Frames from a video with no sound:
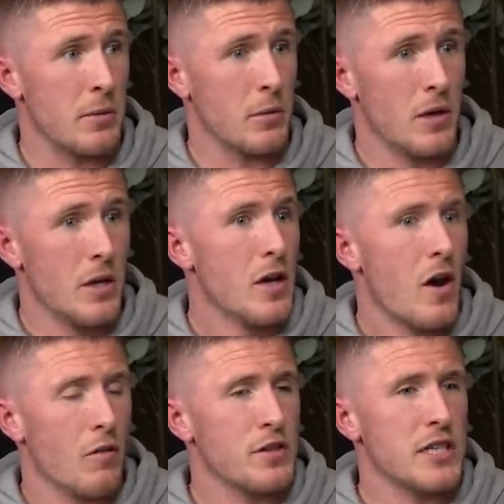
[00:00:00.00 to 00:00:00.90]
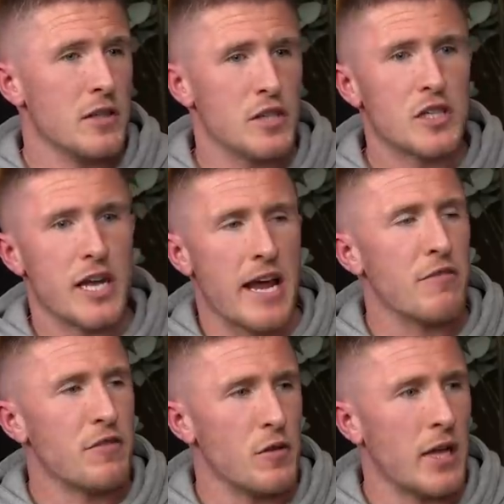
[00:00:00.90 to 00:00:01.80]
But obviously there's certain
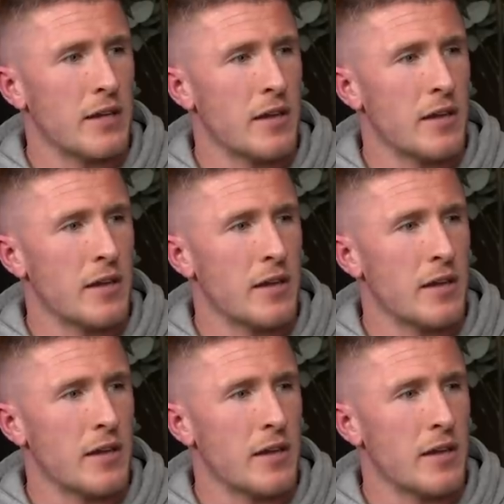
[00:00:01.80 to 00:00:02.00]
few that give